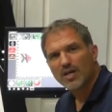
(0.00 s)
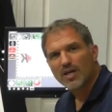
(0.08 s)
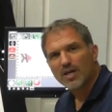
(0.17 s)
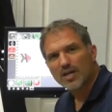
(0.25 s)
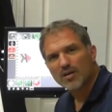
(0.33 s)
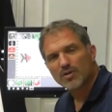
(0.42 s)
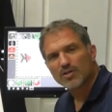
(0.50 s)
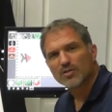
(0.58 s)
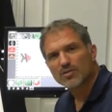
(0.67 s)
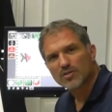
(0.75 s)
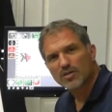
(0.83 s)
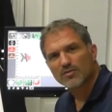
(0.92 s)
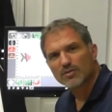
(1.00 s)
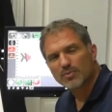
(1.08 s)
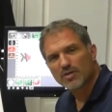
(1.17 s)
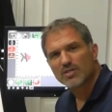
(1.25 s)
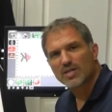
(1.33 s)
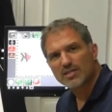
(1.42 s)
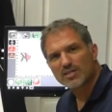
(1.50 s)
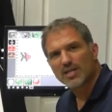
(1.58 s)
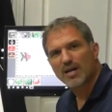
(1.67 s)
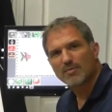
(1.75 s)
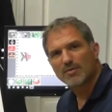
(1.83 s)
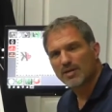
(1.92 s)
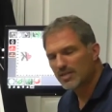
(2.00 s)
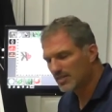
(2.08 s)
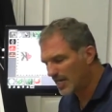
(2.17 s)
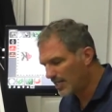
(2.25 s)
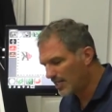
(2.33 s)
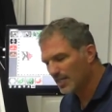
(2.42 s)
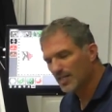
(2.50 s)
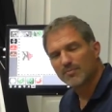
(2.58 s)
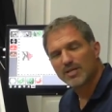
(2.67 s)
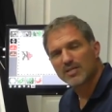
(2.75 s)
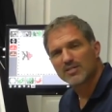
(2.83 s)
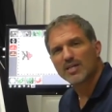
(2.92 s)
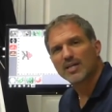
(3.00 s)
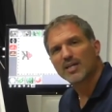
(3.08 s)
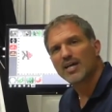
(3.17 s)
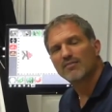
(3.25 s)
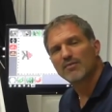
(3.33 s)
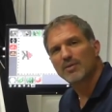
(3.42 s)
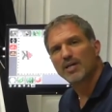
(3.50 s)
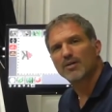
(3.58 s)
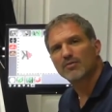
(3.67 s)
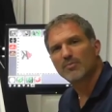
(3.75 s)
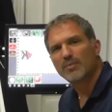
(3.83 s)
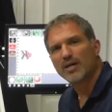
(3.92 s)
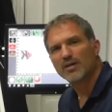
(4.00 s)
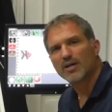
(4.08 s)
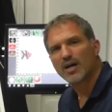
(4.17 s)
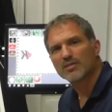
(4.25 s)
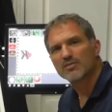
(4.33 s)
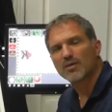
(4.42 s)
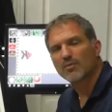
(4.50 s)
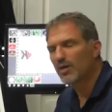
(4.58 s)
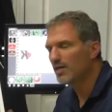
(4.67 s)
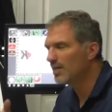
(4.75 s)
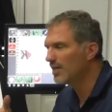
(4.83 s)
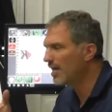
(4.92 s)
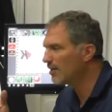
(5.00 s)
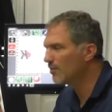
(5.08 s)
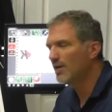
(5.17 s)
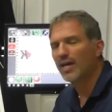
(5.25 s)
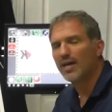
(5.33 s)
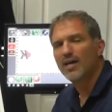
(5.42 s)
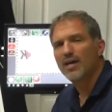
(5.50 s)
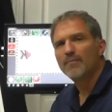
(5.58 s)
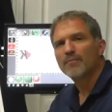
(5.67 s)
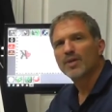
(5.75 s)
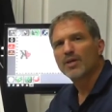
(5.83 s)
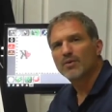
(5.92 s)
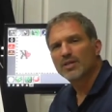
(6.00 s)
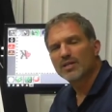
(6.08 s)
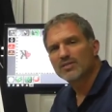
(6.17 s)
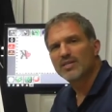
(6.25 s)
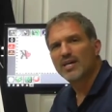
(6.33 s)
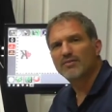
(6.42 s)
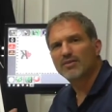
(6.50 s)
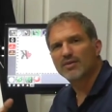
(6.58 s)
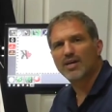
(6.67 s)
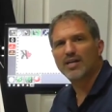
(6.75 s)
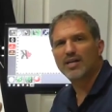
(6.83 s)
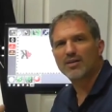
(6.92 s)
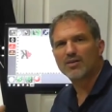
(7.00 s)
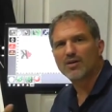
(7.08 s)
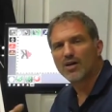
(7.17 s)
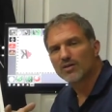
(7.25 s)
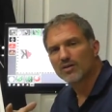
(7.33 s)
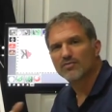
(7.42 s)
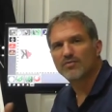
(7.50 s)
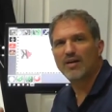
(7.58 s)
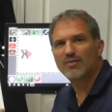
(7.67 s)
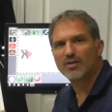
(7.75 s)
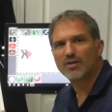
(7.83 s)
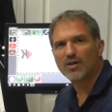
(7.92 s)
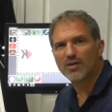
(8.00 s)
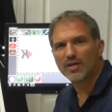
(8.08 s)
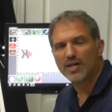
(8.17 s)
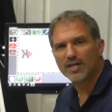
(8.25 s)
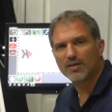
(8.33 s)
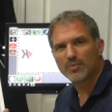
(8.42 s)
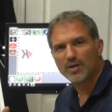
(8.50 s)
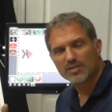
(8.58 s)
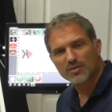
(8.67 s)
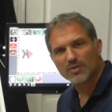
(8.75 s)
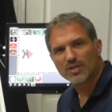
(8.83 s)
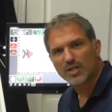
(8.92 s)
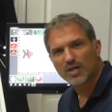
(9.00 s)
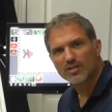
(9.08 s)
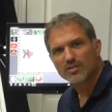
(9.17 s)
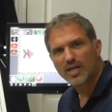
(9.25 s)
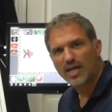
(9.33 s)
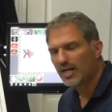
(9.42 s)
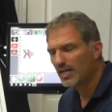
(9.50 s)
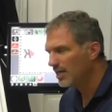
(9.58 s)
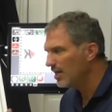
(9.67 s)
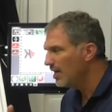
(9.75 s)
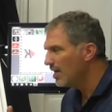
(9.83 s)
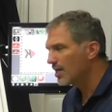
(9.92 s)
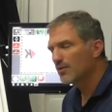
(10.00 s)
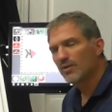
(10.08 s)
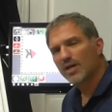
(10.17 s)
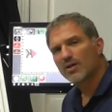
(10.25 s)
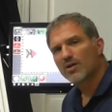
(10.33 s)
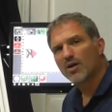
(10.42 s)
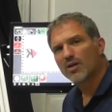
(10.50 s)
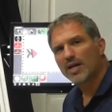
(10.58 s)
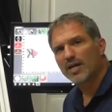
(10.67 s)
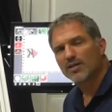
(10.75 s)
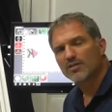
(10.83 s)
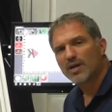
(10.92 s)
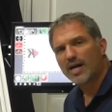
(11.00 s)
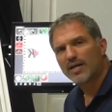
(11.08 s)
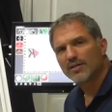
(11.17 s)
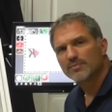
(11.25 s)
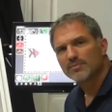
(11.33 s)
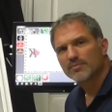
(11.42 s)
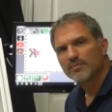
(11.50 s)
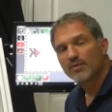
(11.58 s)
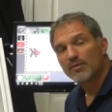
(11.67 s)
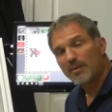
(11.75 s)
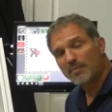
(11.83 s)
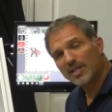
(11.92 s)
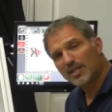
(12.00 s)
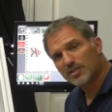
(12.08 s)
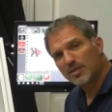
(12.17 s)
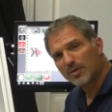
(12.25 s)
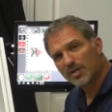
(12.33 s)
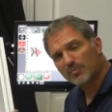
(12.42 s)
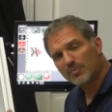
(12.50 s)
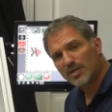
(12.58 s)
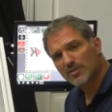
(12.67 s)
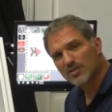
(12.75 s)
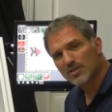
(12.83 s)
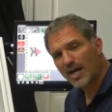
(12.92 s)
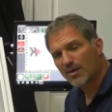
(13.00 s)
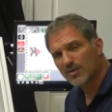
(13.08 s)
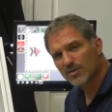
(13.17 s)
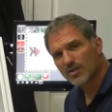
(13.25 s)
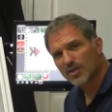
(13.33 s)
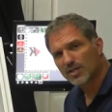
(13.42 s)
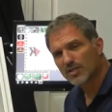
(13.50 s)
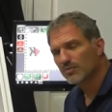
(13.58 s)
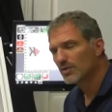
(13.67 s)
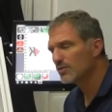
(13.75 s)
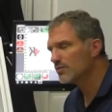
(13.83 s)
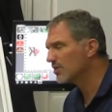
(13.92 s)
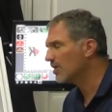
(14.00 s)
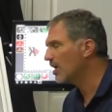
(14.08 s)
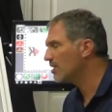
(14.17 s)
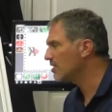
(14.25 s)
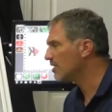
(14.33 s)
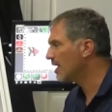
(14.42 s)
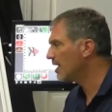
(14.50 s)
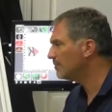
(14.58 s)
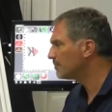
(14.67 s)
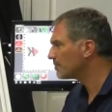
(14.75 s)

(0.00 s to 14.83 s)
a commercial service person has to come and maintain it, and it means that you're going to have a bigger repair cost. So I want you to get away with a $700 or $800 or $500 air compressor with a large tank, a $300 air dryer. Remember that cheaper compressor is louder, so you can reduce the cost on that.